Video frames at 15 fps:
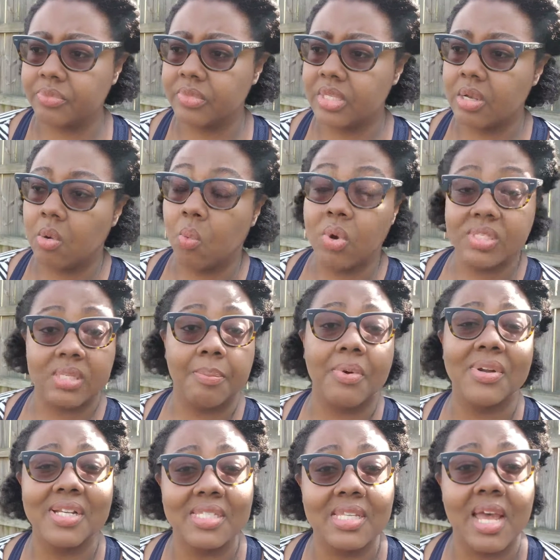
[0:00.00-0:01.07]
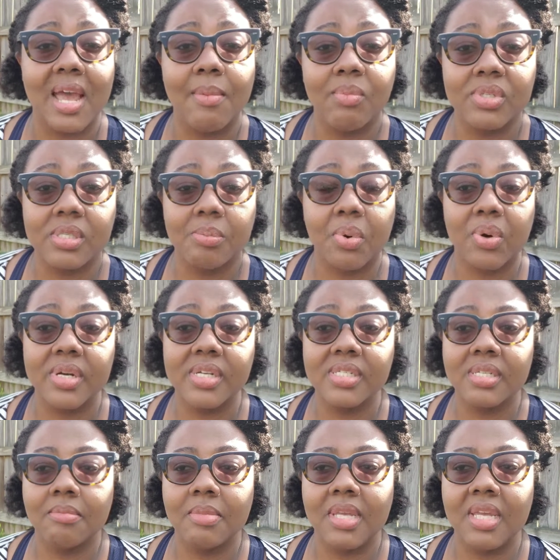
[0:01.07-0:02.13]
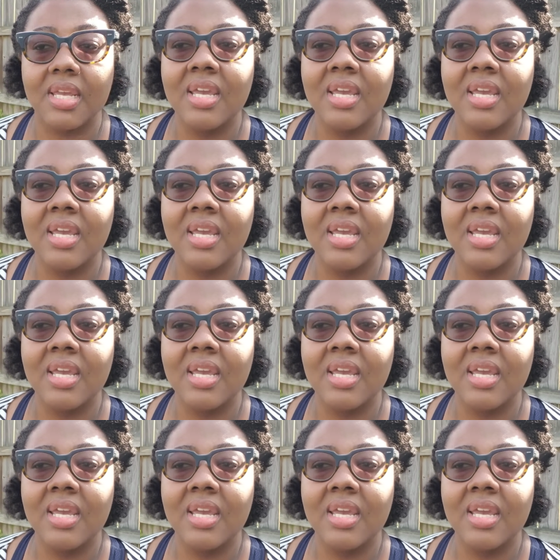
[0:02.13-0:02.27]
once upon a time was important to me,